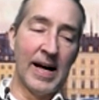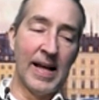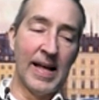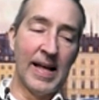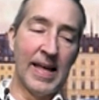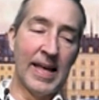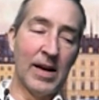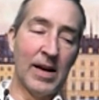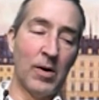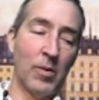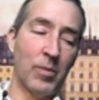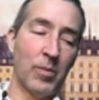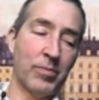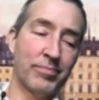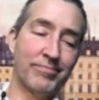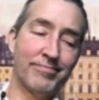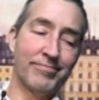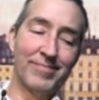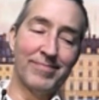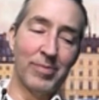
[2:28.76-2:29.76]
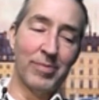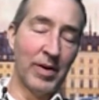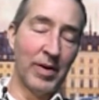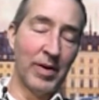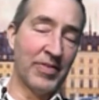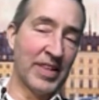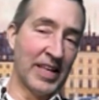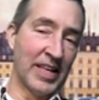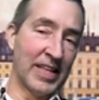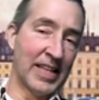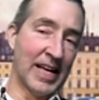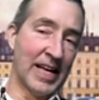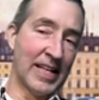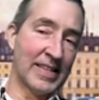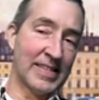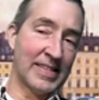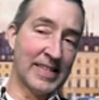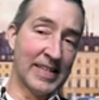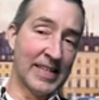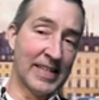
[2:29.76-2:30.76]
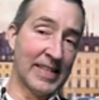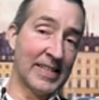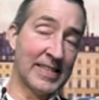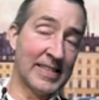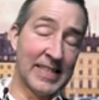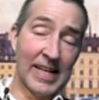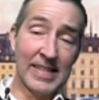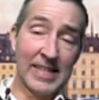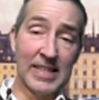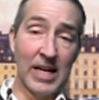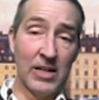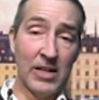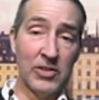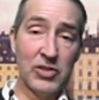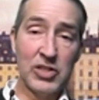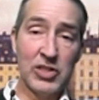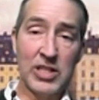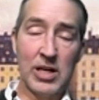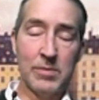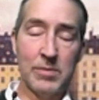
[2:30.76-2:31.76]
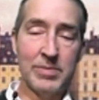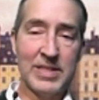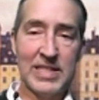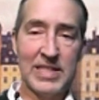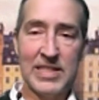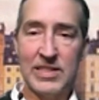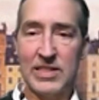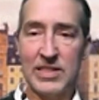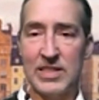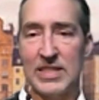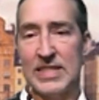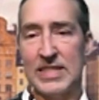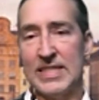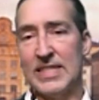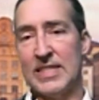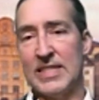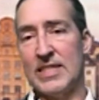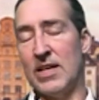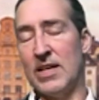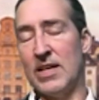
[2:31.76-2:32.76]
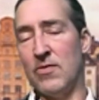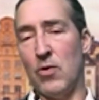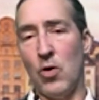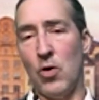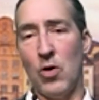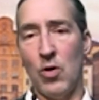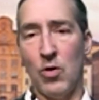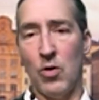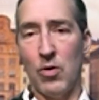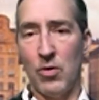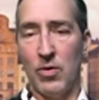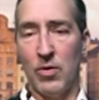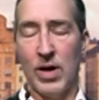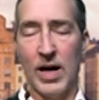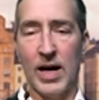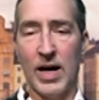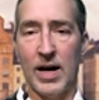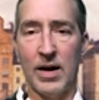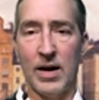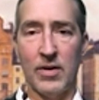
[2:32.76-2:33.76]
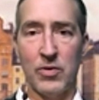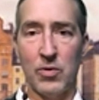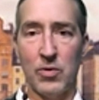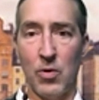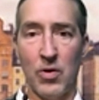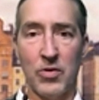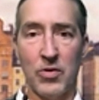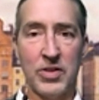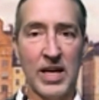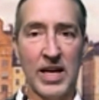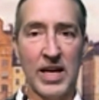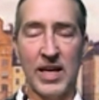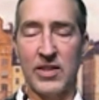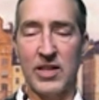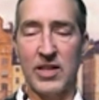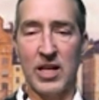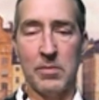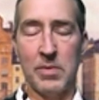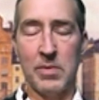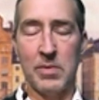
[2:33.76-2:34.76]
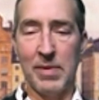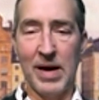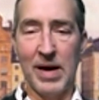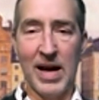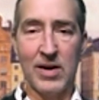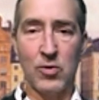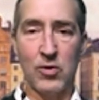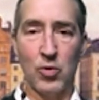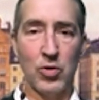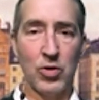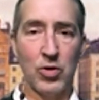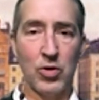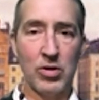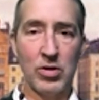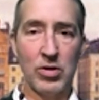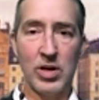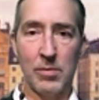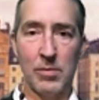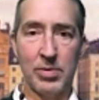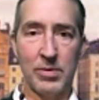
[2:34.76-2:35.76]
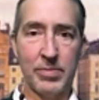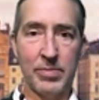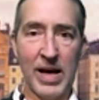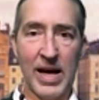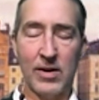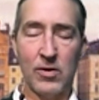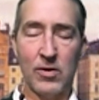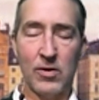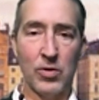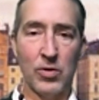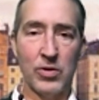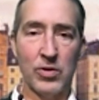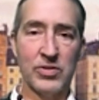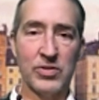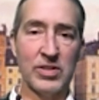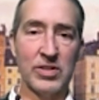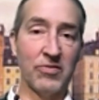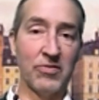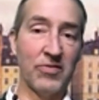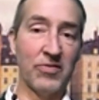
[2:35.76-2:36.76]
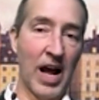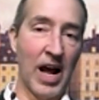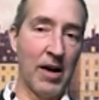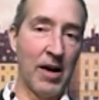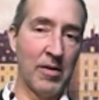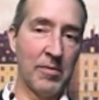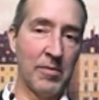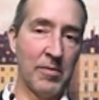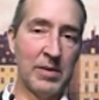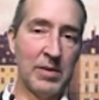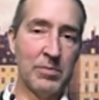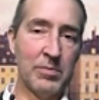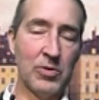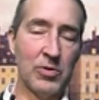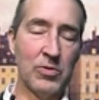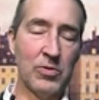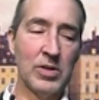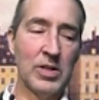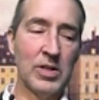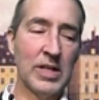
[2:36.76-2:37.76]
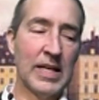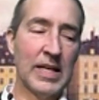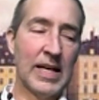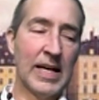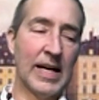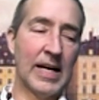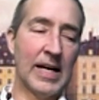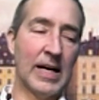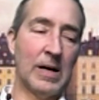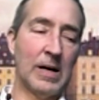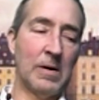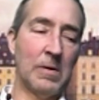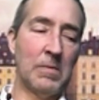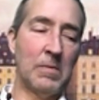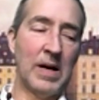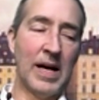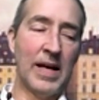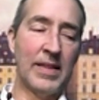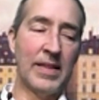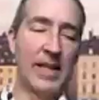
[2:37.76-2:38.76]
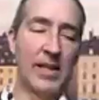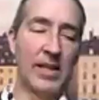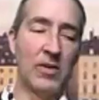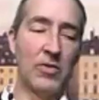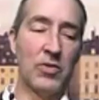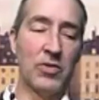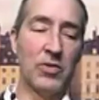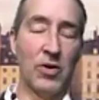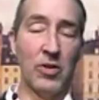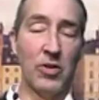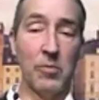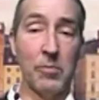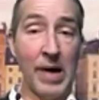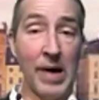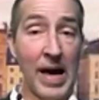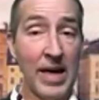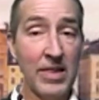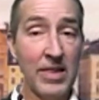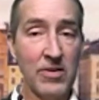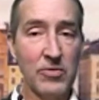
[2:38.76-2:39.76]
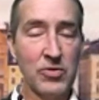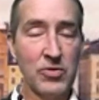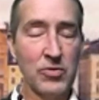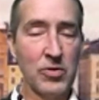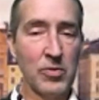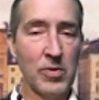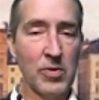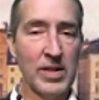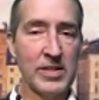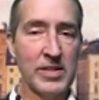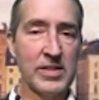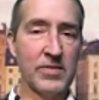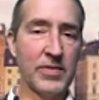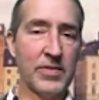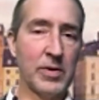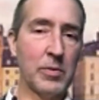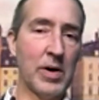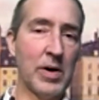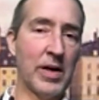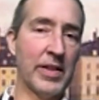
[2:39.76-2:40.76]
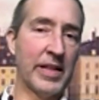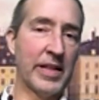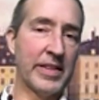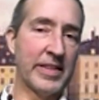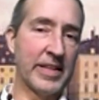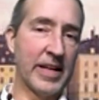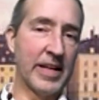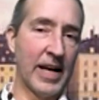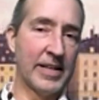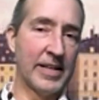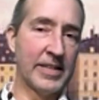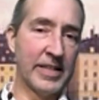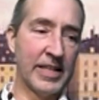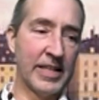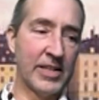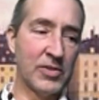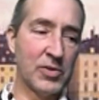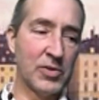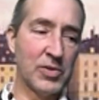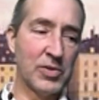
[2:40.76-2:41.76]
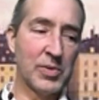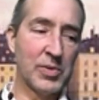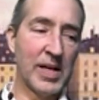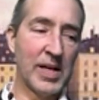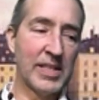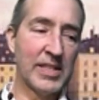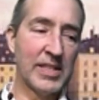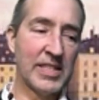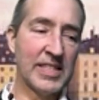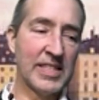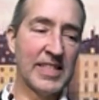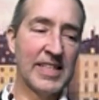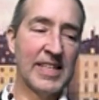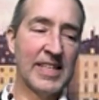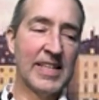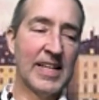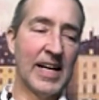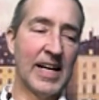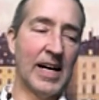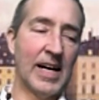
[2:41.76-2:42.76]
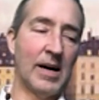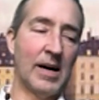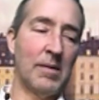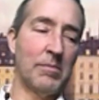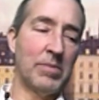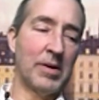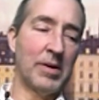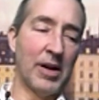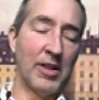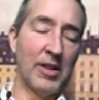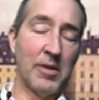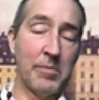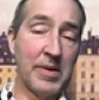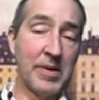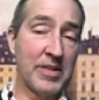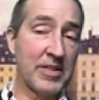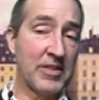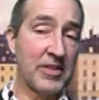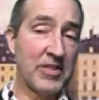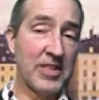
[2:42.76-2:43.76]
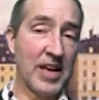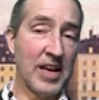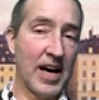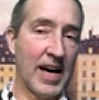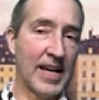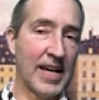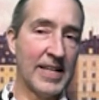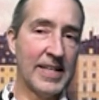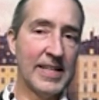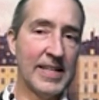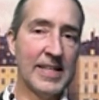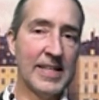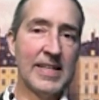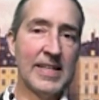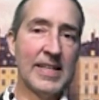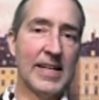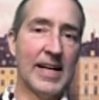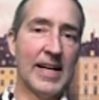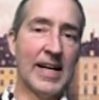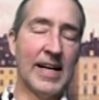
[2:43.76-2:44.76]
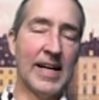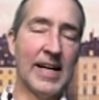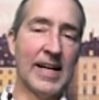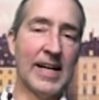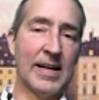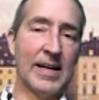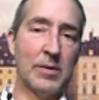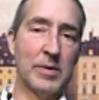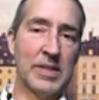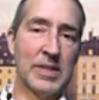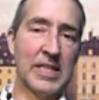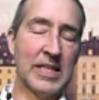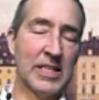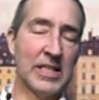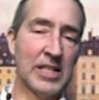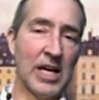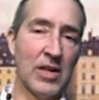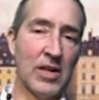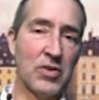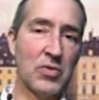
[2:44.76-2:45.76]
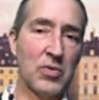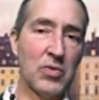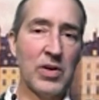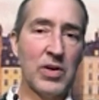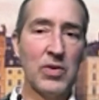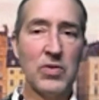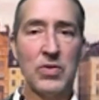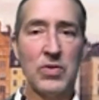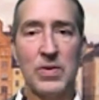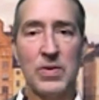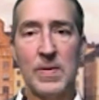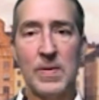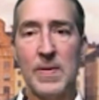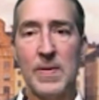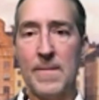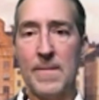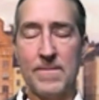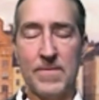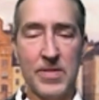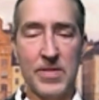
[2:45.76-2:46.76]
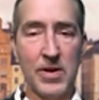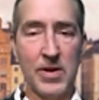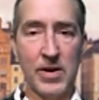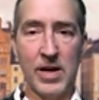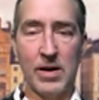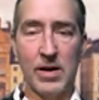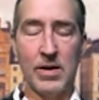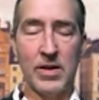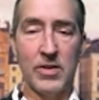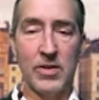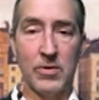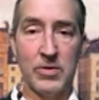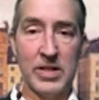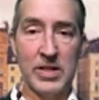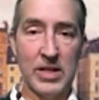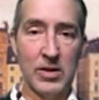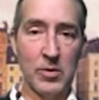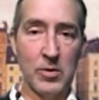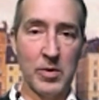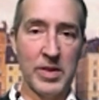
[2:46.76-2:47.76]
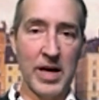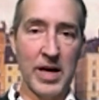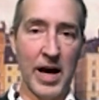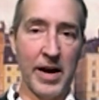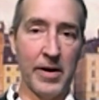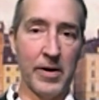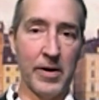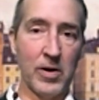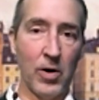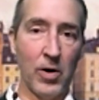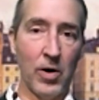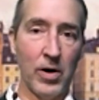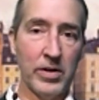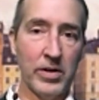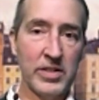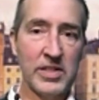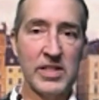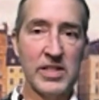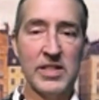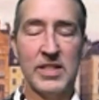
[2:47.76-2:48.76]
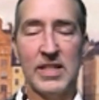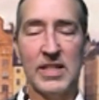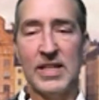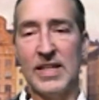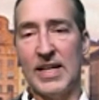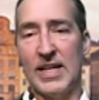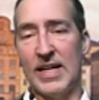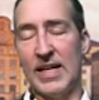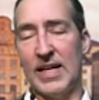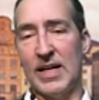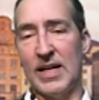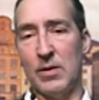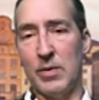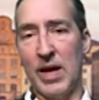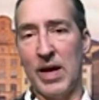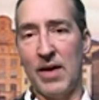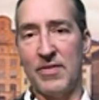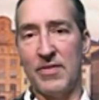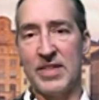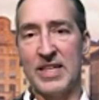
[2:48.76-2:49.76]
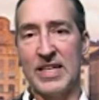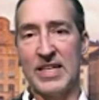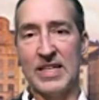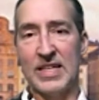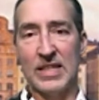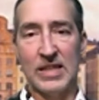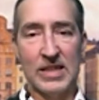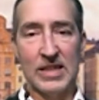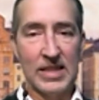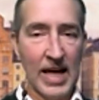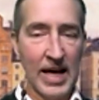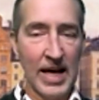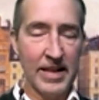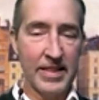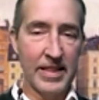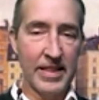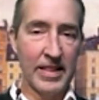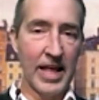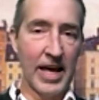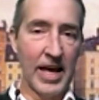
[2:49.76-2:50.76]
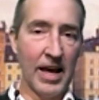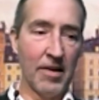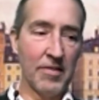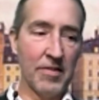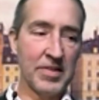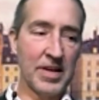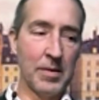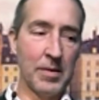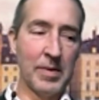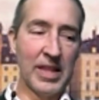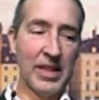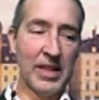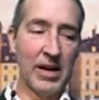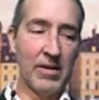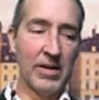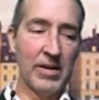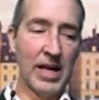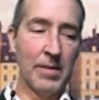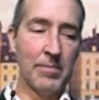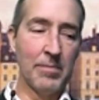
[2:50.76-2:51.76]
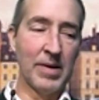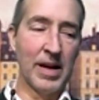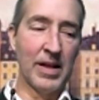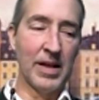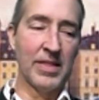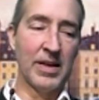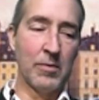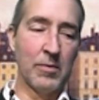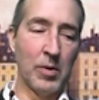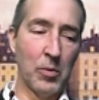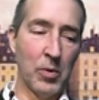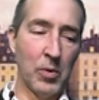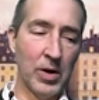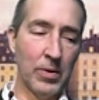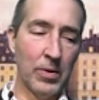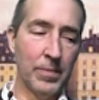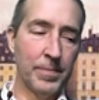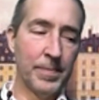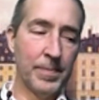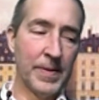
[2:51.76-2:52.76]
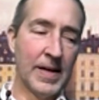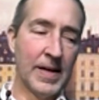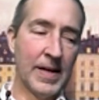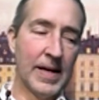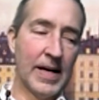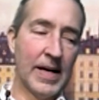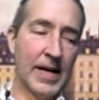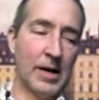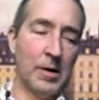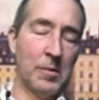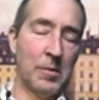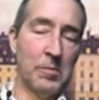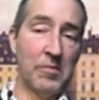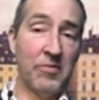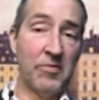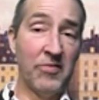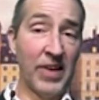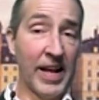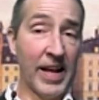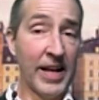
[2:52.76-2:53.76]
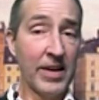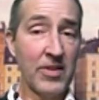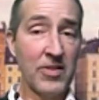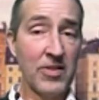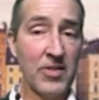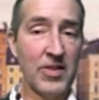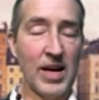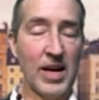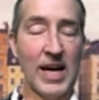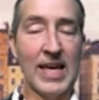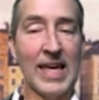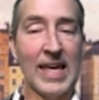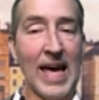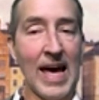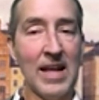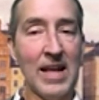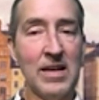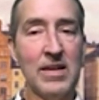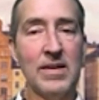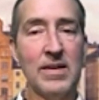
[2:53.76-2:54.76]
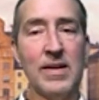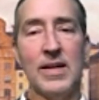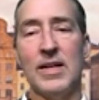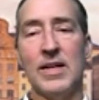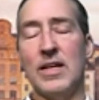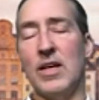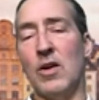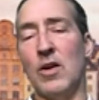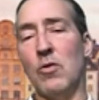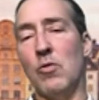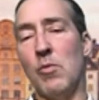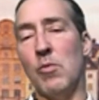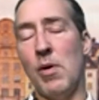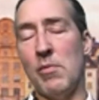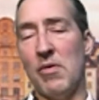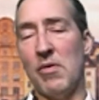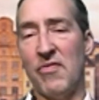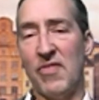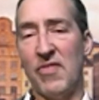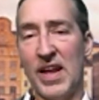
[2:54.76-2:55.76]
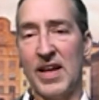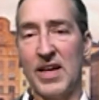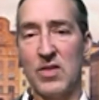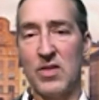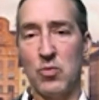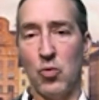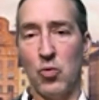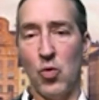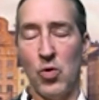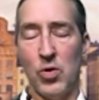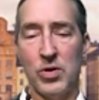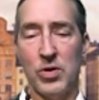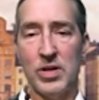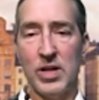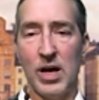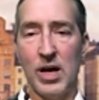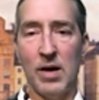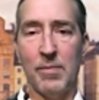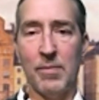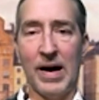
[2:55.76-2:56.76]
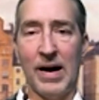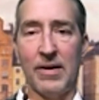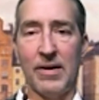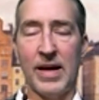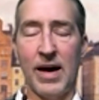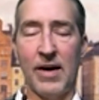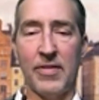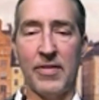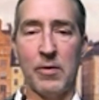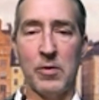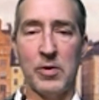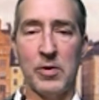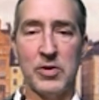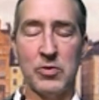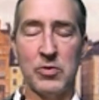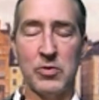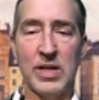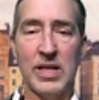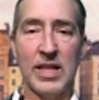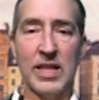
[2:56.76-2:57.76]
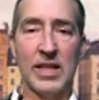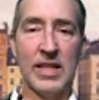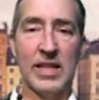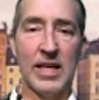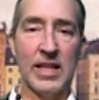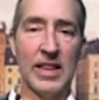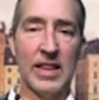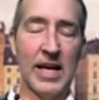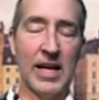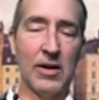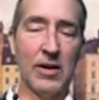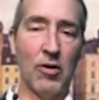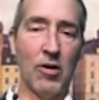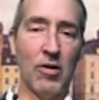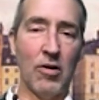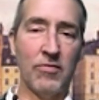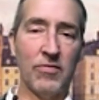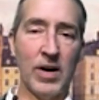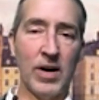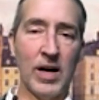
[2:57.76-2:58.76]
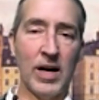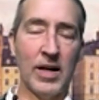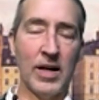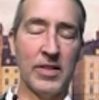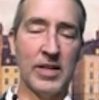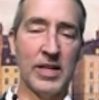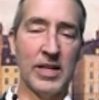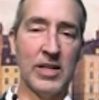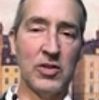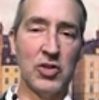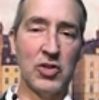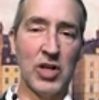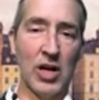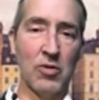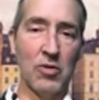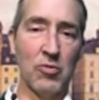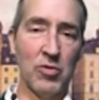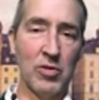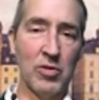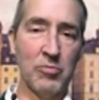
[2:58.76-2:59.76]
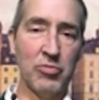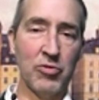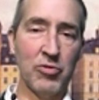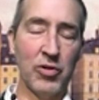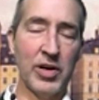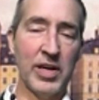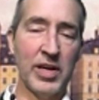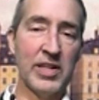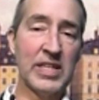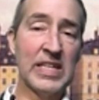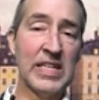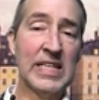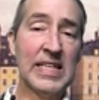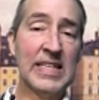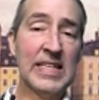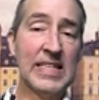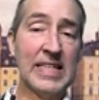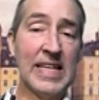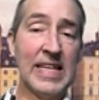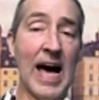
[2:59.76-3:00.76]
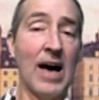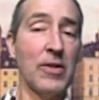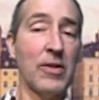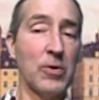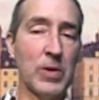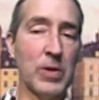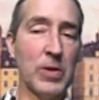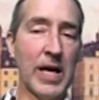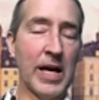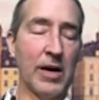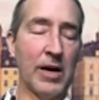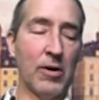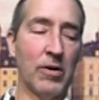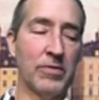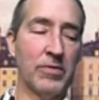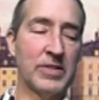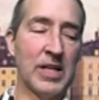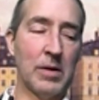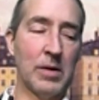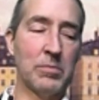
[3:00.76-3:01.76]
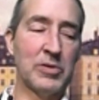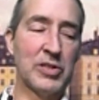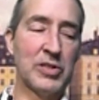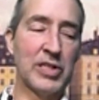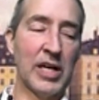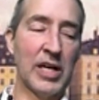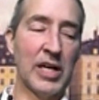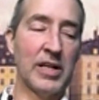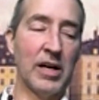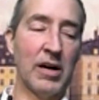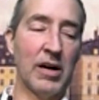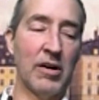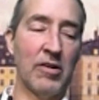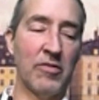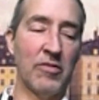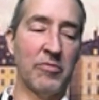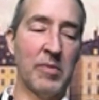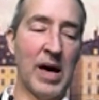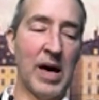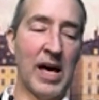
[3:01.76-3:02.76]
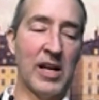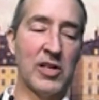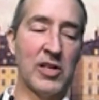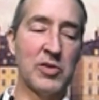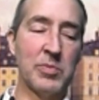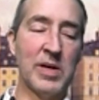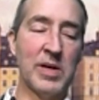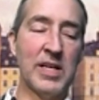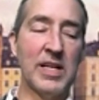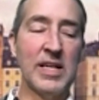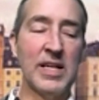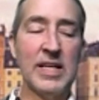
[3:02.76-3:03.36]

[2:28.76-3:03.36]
You know, we've seen that the technology companies, they're all saying it's going to be a bad quarter, a couple bad quarters. They're firing people. And then you saw the banks are doing relatively well. That's tied to the interest rates. But on the business side, with the industrials, they're dealing with higher cost. We haven't seen a lot of the layoffs coming there yet, but I think we will. FEDEX, again, you know, remember FEDEX warned about how they were doing and they laid off the general employees. Now they're laying off 10% of management.